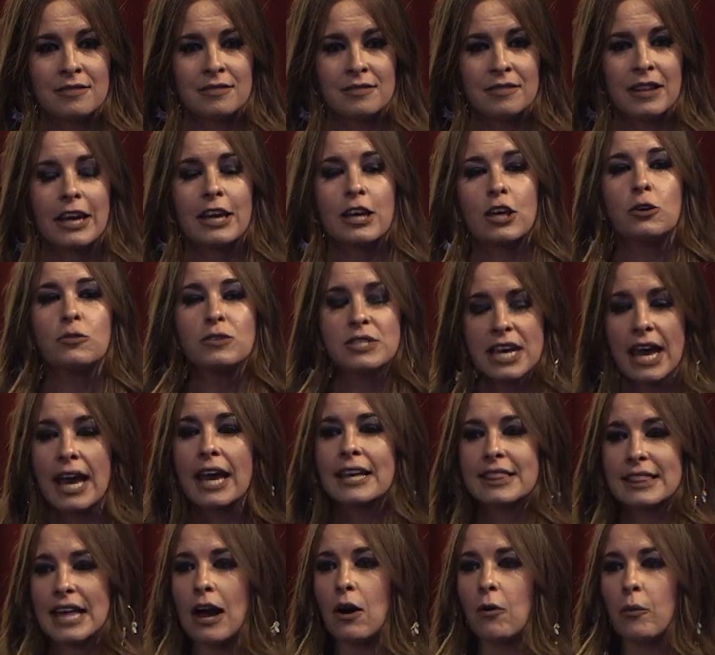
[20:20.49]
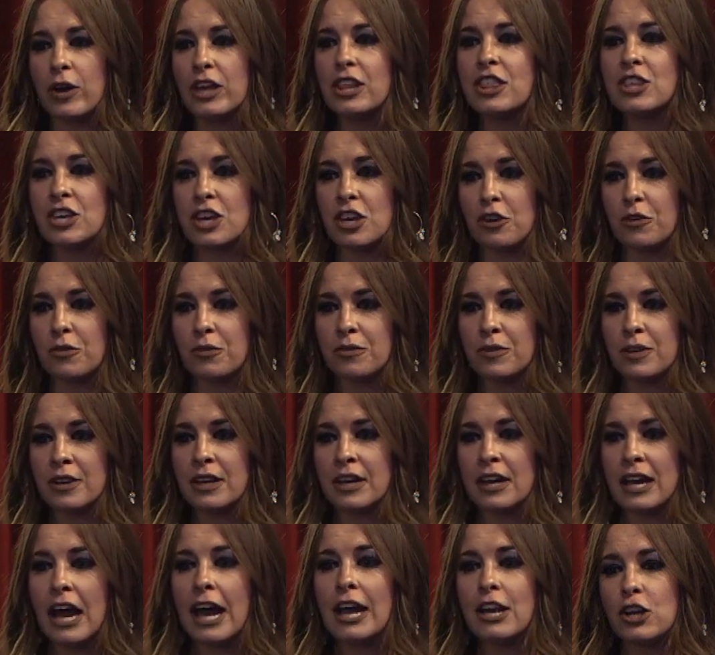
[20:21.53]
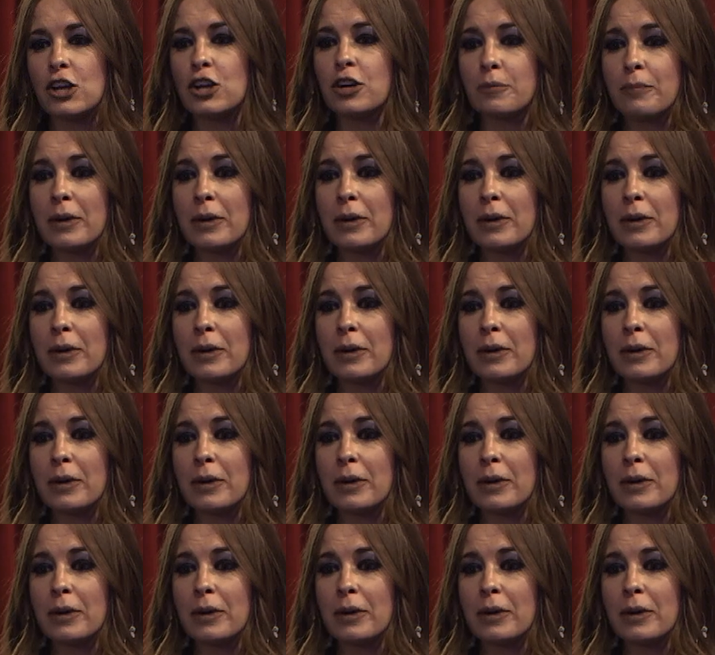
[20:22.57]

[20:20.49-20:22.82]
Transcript: Like you take that with you. And you're,